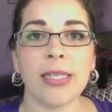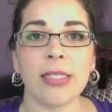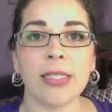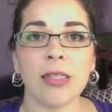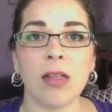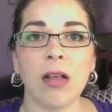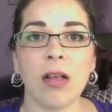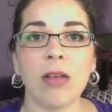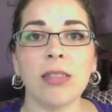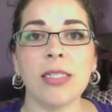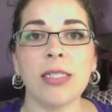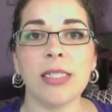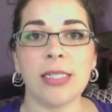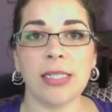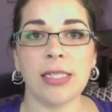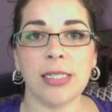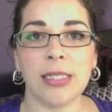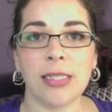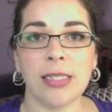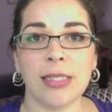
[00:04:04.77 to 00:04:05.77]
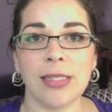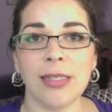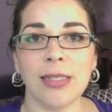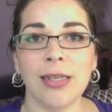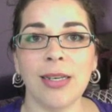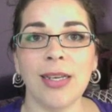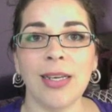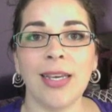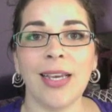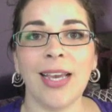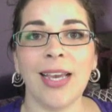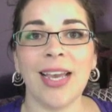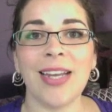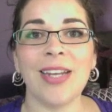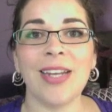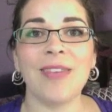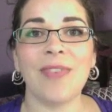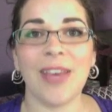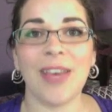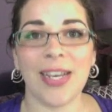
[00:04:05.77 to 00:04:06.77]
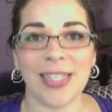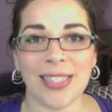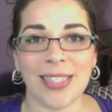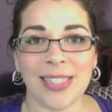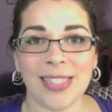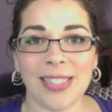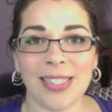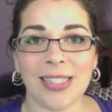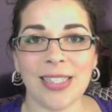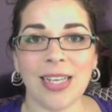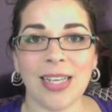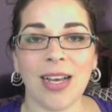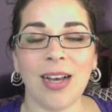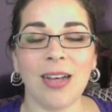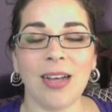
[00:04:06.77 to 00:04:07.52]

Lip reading: as long as it's in advance,